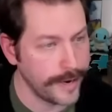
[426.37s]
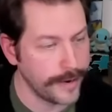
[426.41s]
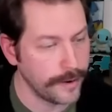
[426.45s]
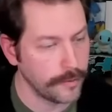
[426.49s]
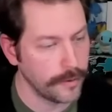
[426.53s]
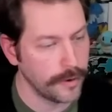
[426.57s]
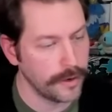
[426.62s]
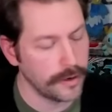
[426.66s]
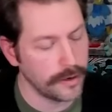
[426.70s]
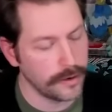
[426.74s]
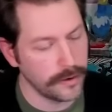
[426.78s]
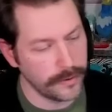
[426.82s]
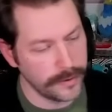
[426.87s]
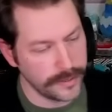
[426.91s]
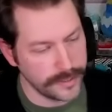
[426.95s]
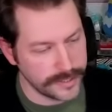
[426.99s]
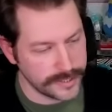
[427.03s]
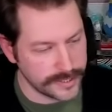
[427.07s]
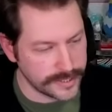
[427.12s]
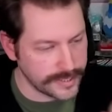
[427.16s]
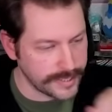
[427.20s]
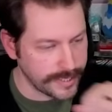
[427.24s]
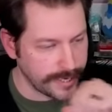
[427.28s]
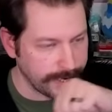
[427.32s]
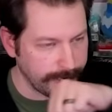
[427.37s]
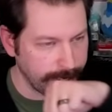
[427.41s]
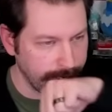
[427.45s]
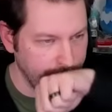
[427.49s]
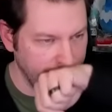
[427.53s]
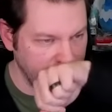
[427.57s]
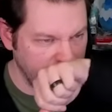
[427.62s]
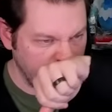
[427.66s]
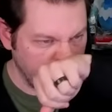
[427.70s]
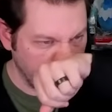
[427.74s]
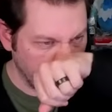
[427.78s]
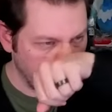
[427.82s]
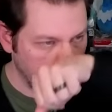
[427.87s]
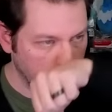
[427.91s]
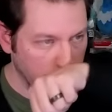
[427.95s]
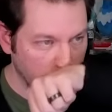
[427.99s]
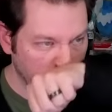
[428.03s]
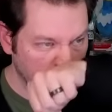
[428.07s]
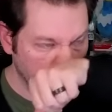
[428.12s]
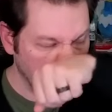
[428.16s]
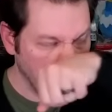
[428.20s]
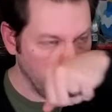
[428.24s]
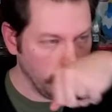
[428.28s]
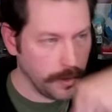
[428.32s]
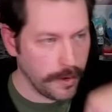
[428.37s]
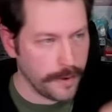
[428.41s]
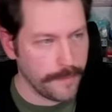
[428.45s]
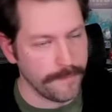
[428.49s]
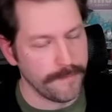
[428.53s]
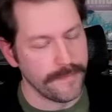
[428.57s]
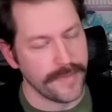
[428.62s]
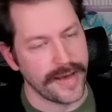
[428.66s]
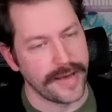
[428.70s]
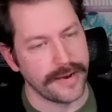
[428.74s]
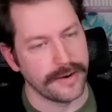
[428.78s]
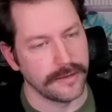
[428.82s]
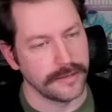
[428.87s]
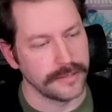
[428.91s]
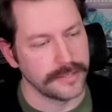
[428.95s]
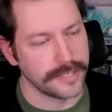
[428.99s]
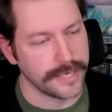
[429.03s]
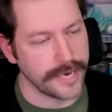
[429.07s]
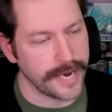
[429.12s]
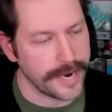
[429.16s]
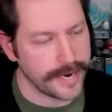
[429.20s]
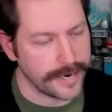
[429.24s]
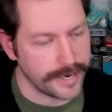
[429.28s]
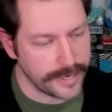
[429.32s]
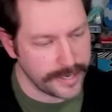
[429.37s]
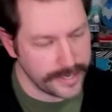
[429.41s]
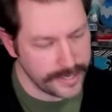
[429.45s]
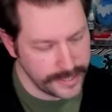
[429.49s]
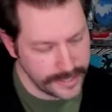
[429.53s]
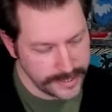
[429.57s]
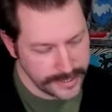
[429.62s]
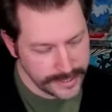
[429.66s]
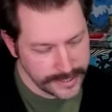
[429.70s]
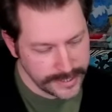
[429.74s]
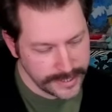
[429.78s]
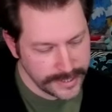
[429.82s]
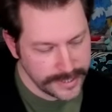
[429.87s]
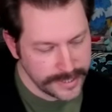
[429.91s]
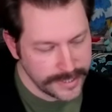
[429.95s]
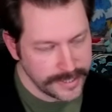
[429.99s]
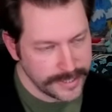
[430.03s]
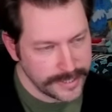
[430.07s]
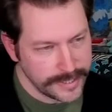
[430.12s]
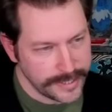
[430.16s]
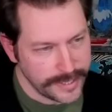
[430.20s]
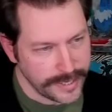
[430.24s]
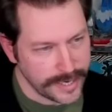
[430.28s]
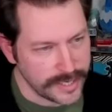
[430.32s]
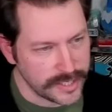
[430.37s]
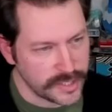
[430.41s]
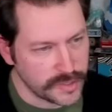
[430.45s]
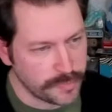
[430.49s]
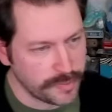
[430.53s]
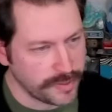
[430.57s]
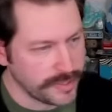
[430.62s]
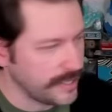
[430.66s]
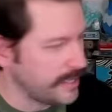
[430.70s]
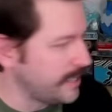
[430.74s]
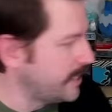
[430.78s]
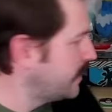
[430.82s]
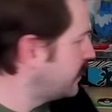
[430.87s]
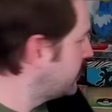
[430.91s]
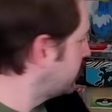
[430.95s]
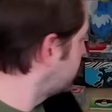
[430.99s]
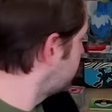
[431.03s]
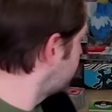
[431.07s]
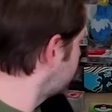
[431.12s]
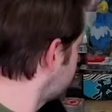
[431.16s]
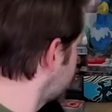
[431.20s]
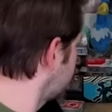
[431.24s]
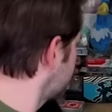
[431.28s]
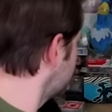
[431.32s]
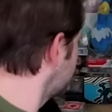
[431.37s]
we are going second into, ooh, a metal deck. Yes, please.